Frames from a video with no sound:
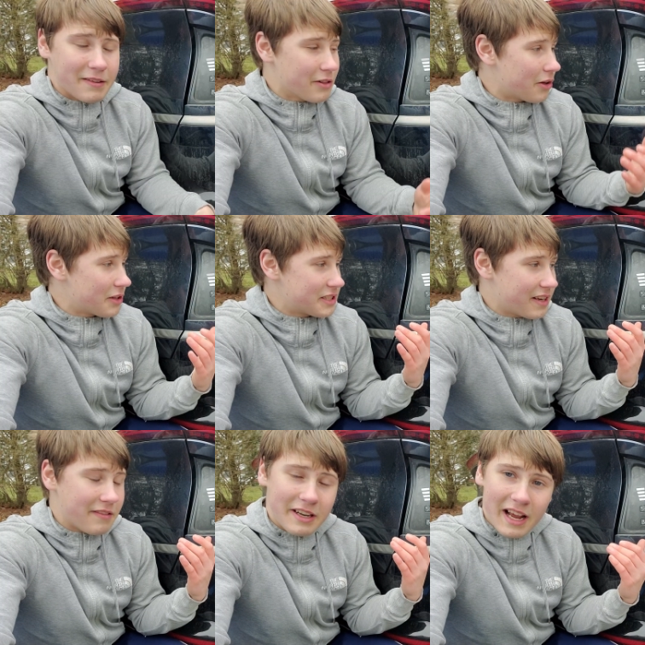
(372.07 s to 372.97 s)
even though this
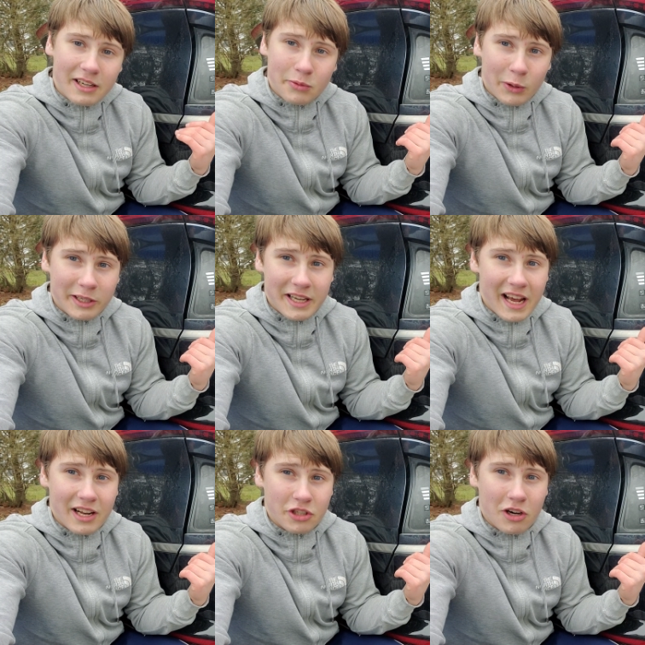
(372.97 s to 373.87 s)
Evdance one
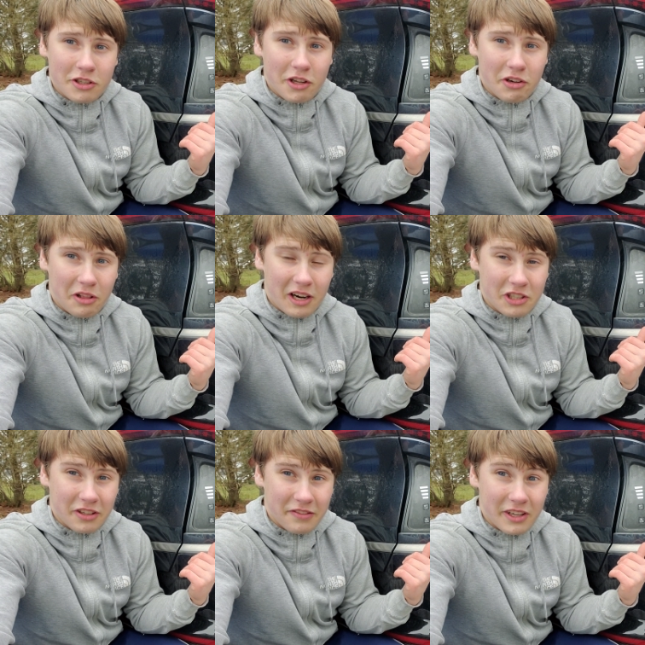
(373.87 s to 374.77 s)
can't charge other
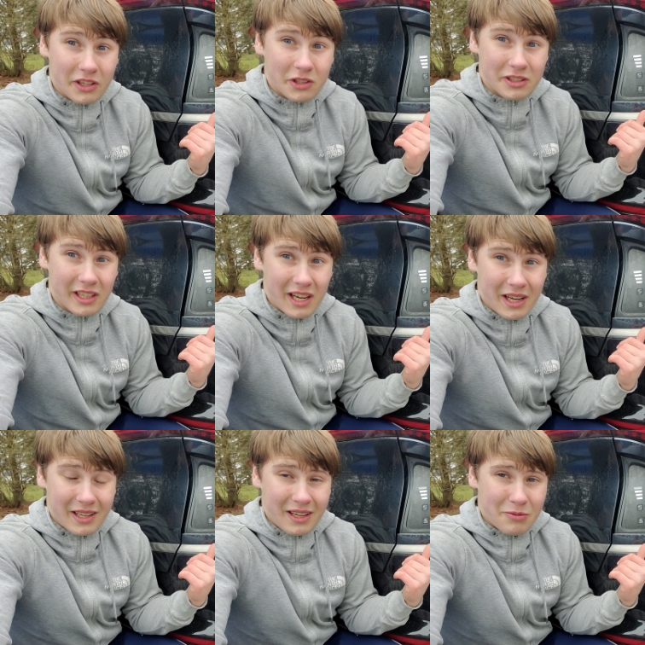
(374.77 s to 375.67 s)
electric vehicles,
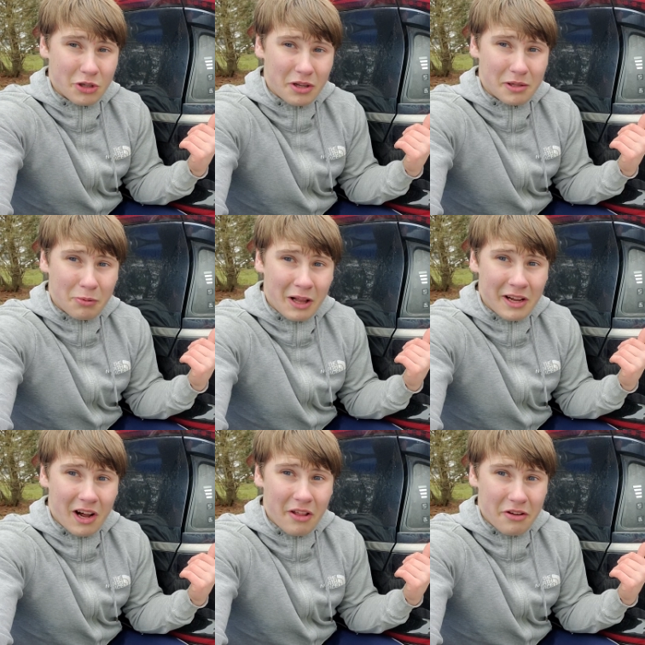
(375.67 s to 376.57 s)
sure, there's
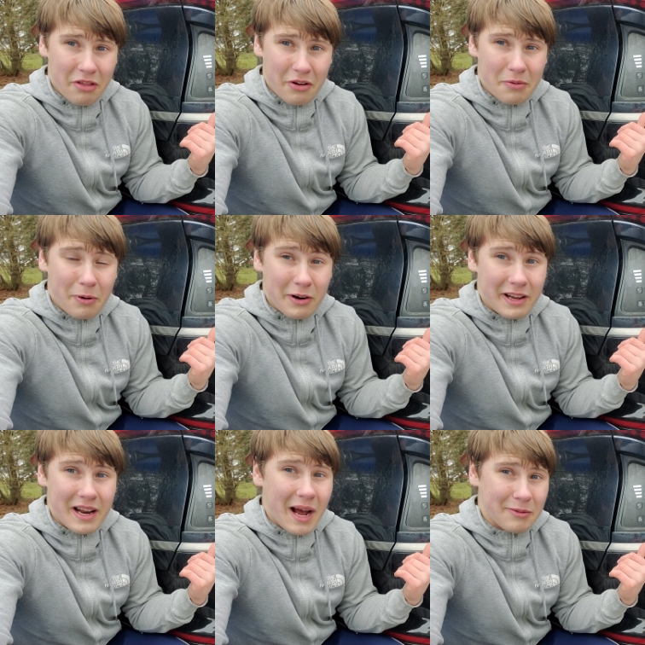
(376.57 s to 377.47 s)
probably other
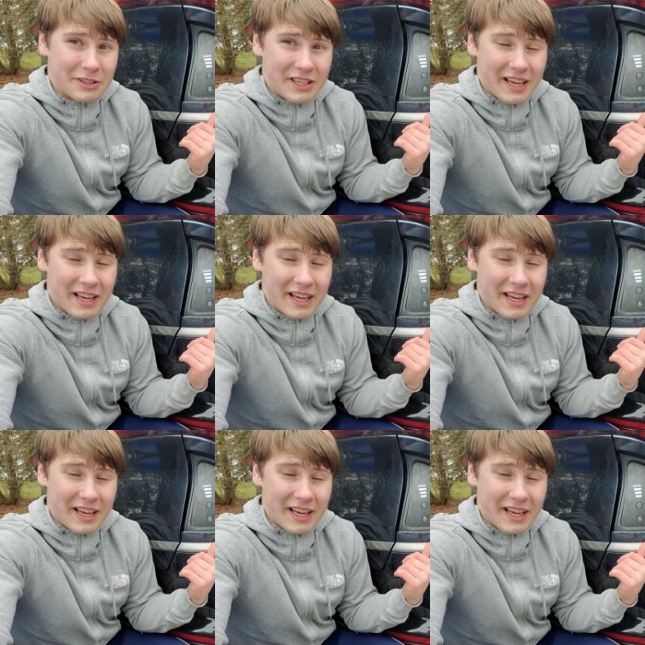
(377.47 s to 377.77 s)
third-party adapters